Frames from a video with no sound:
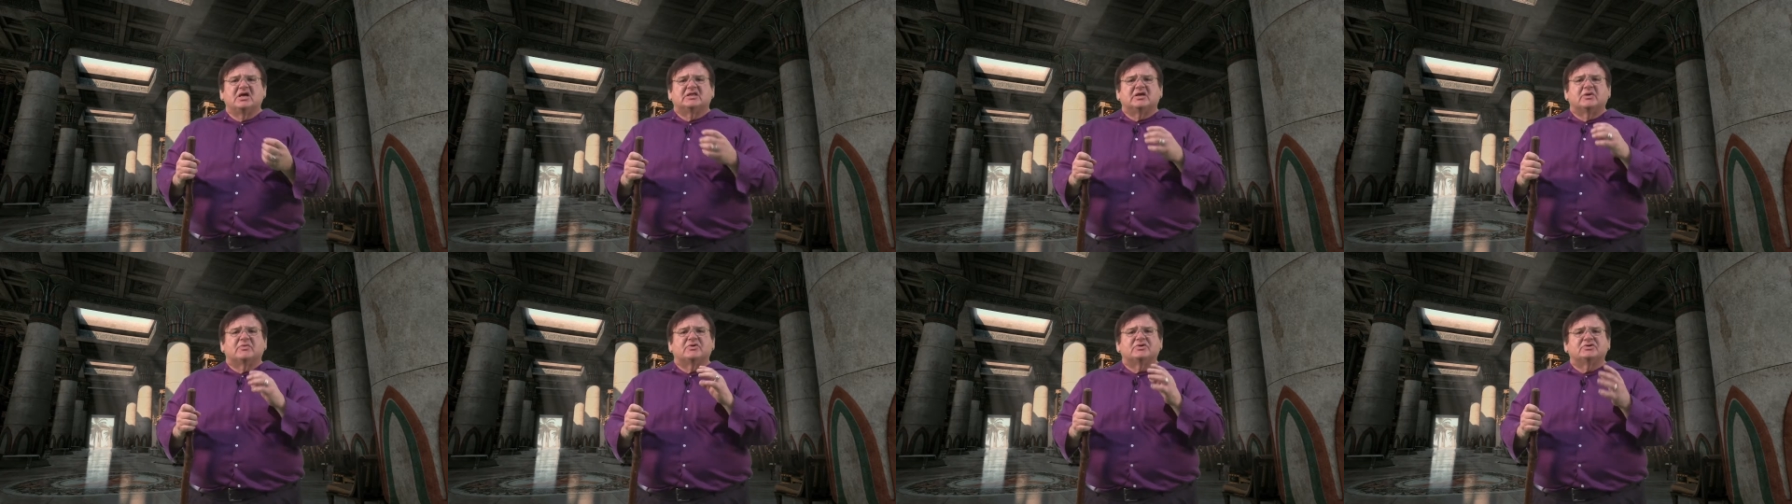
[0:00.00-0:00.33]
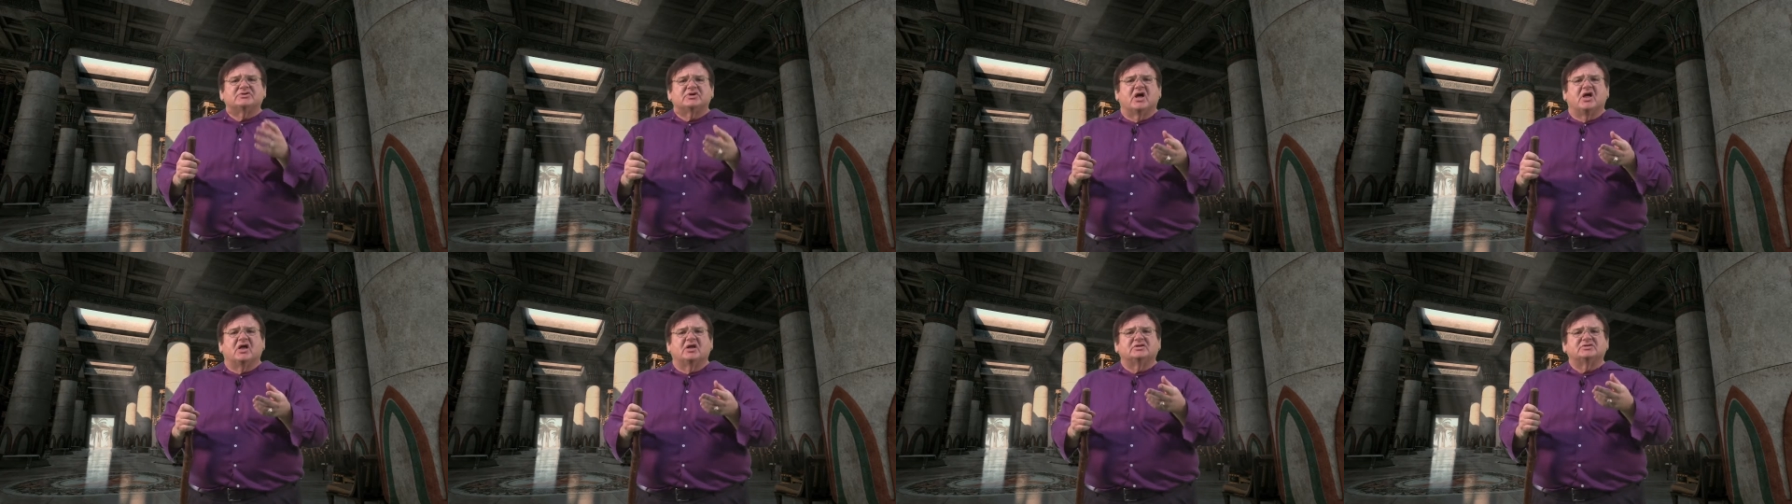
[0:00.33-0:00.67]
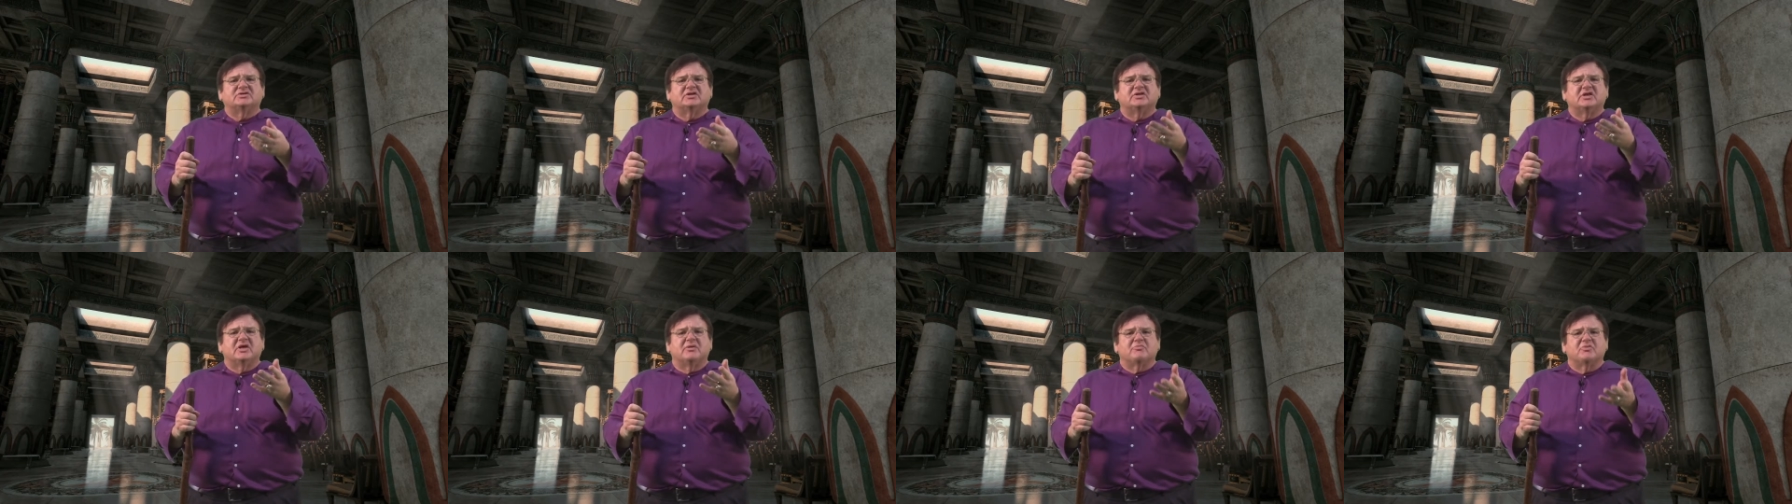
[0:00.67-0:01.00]
that
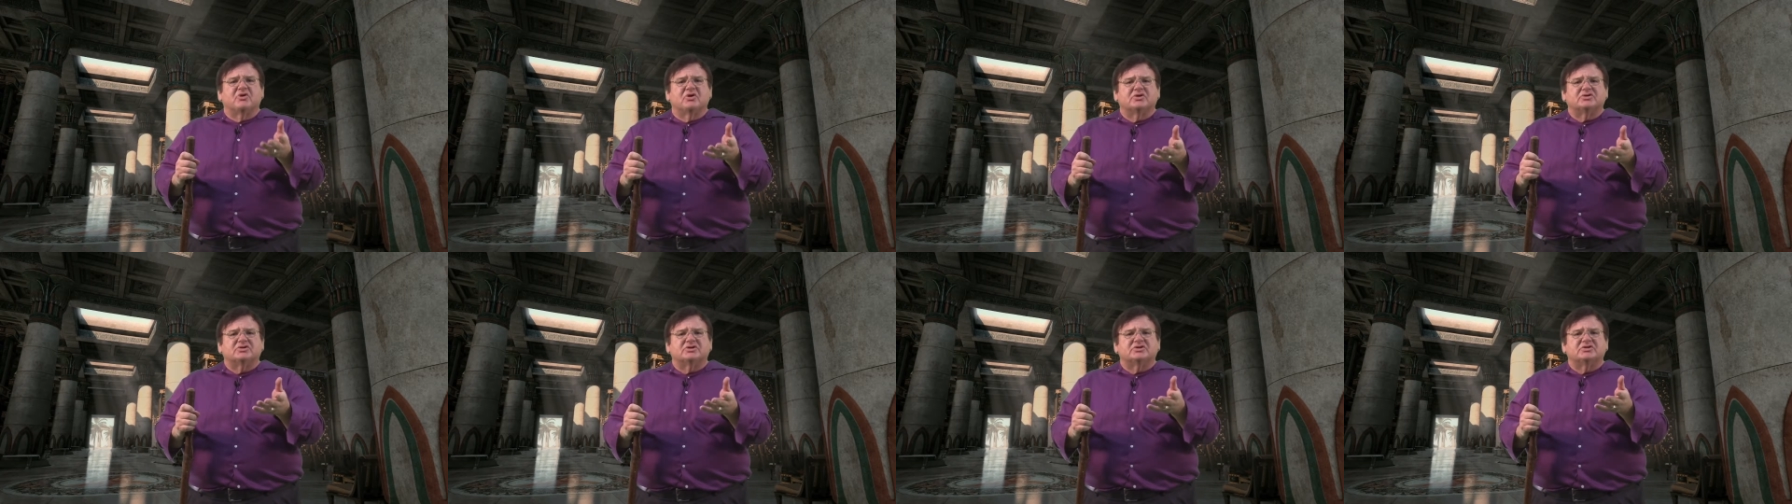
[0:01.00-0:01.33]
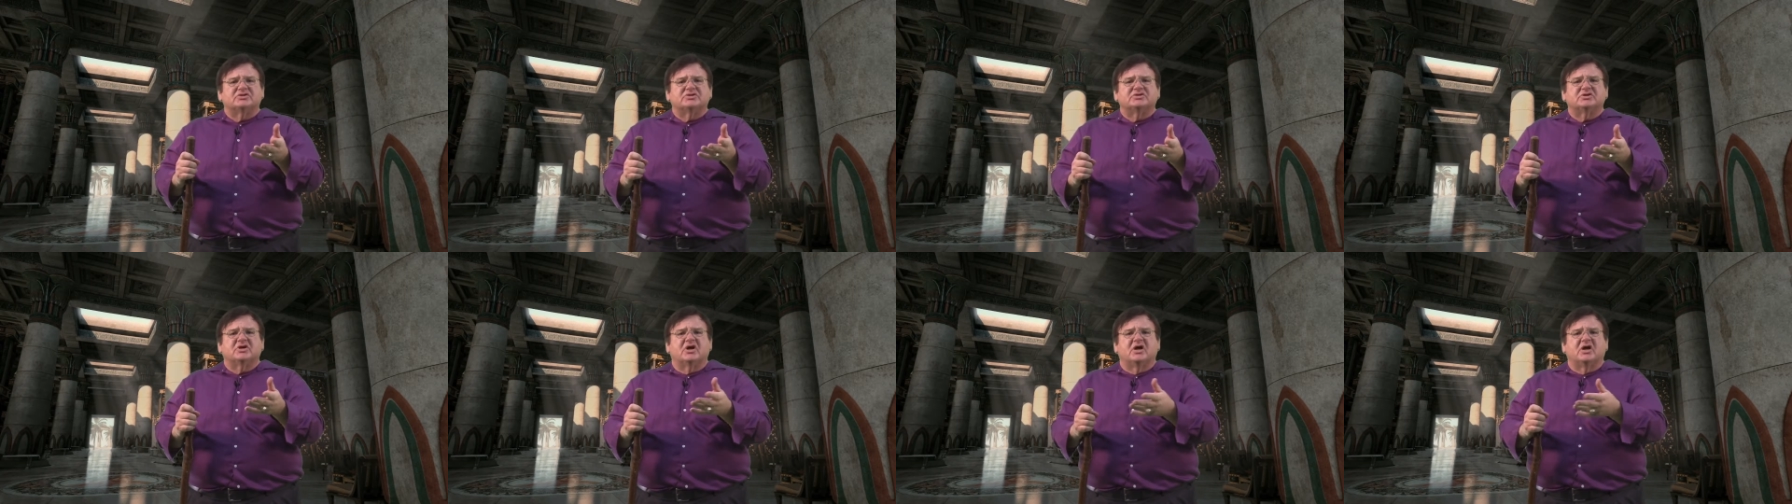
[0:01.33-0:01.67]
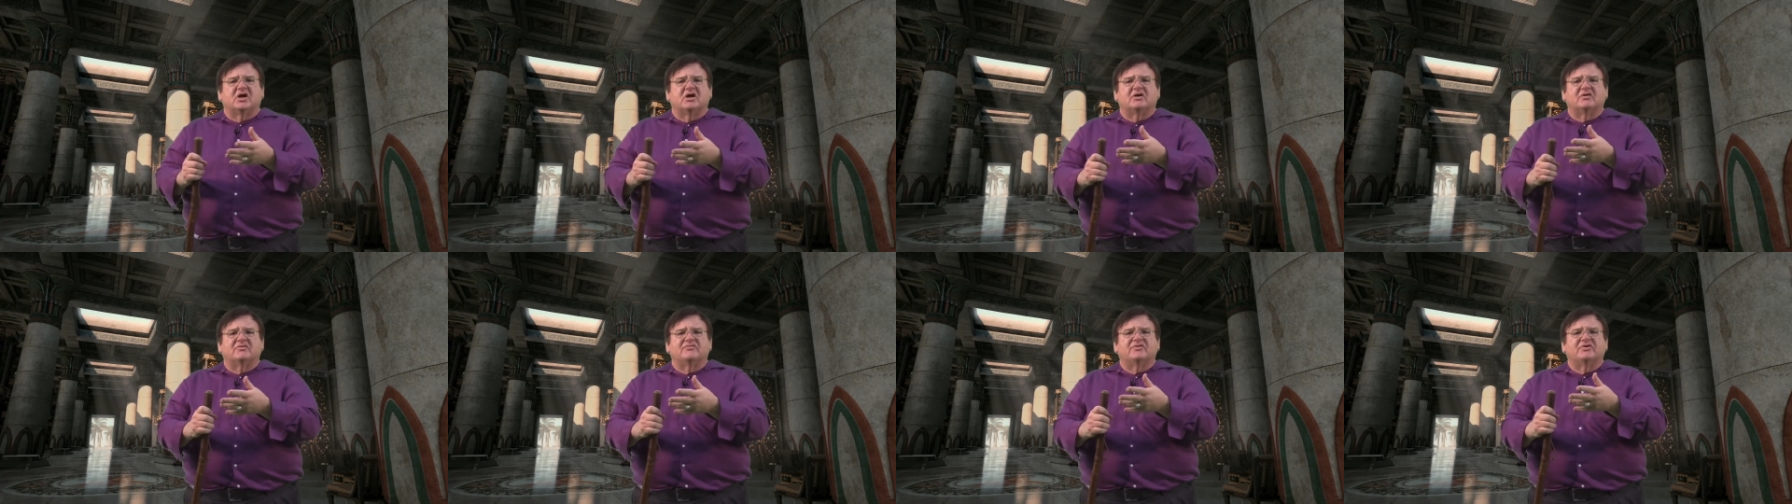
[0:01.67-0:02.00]
results in the emergence
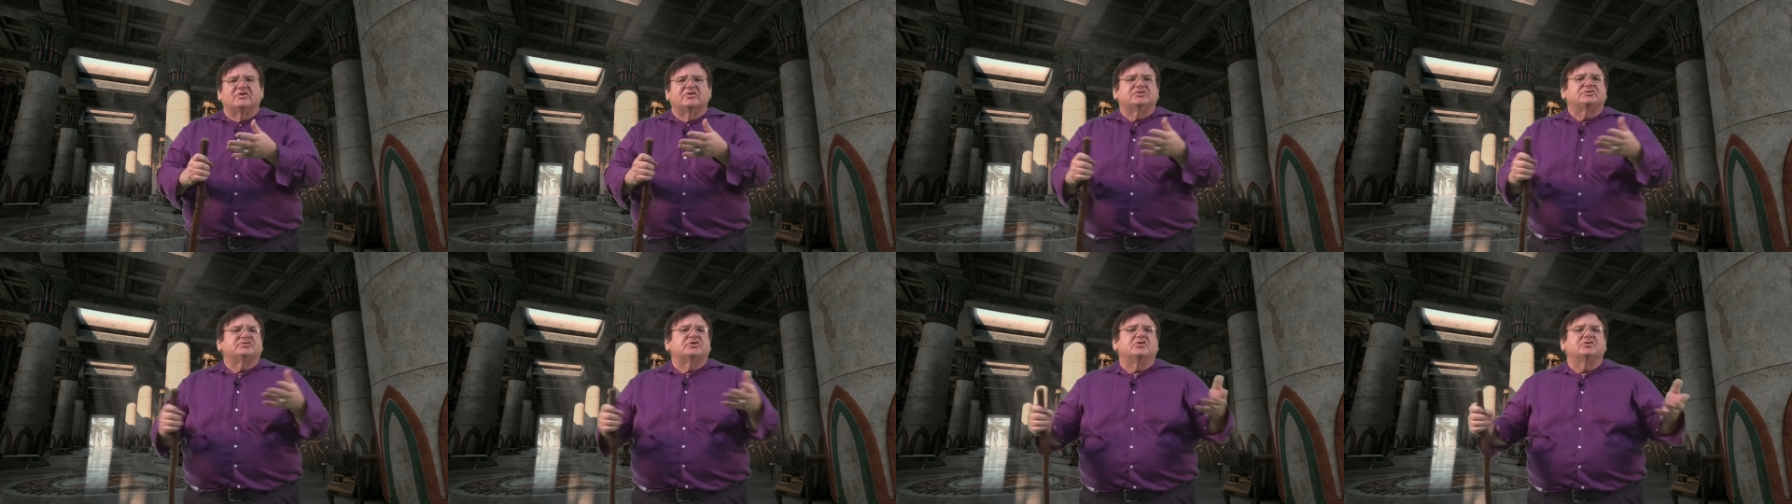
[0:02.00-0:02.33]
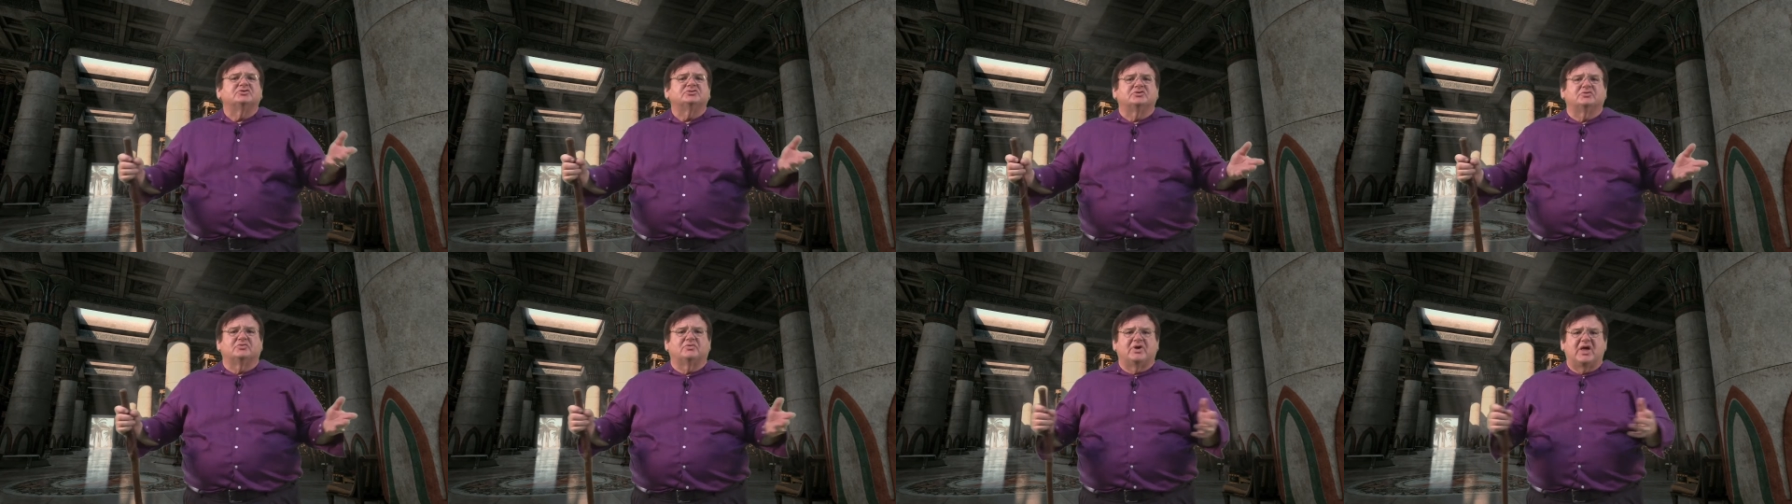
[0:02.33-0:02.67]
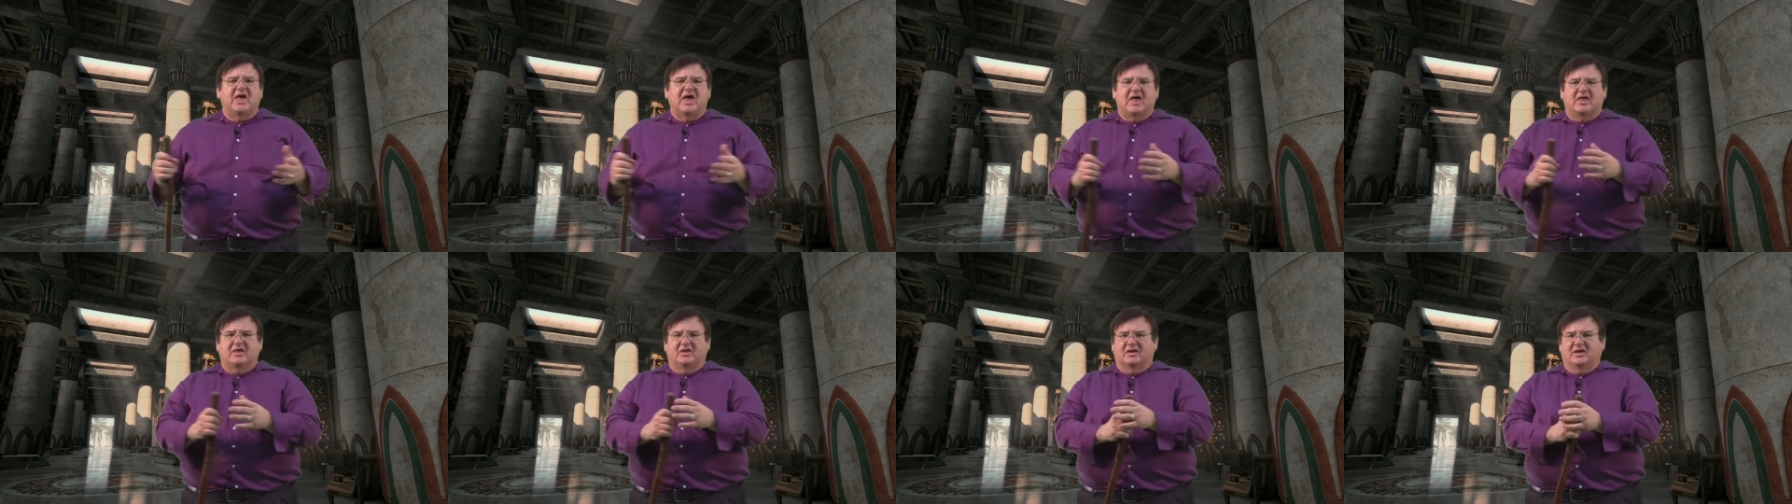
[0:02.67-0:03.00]
of social
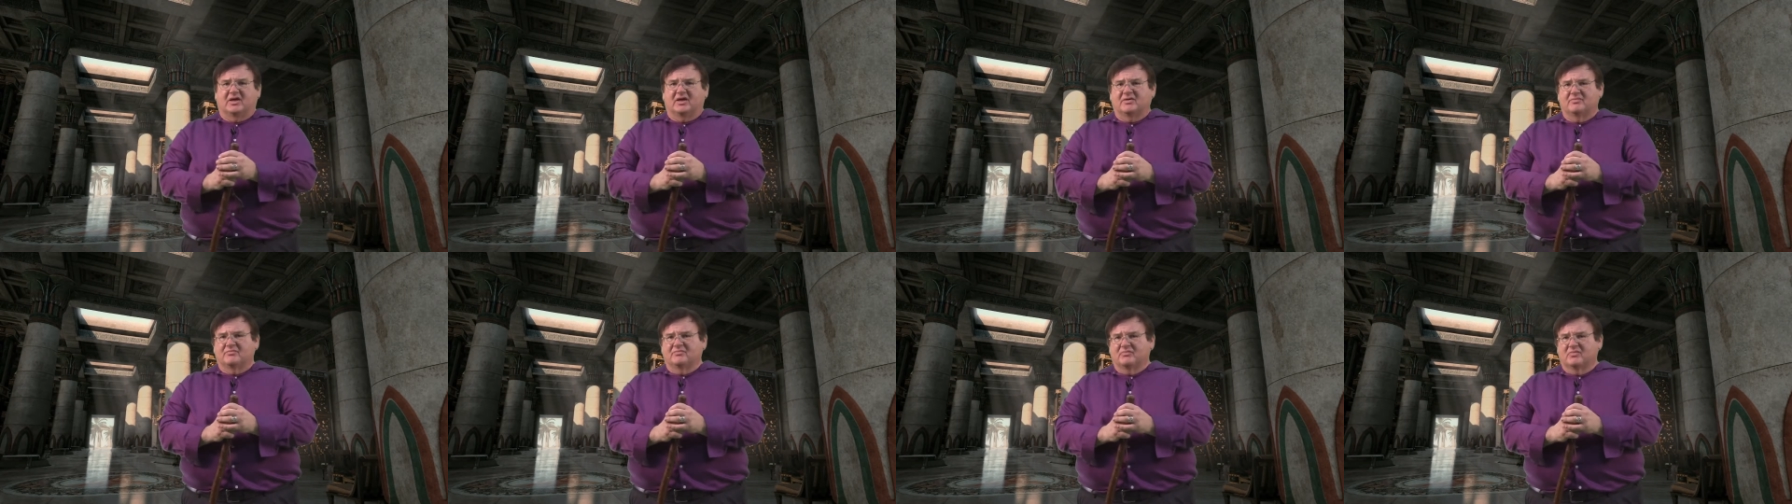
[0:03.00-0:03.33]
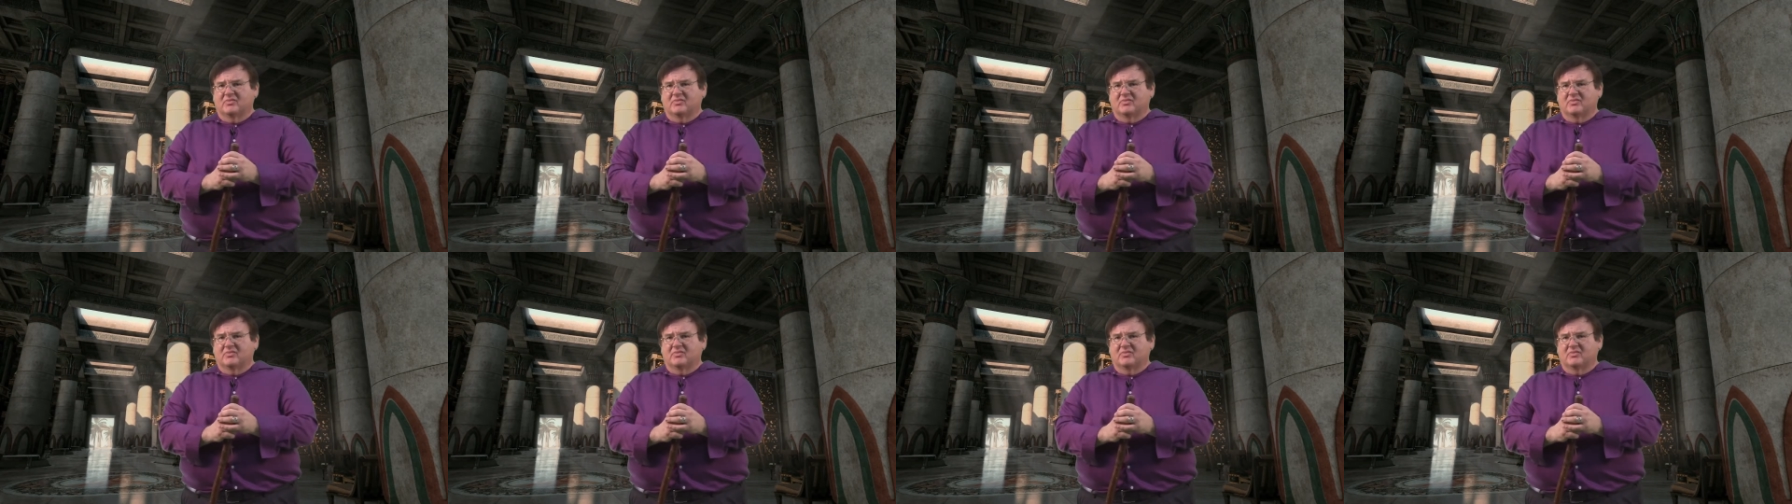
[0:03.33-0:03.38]
reality.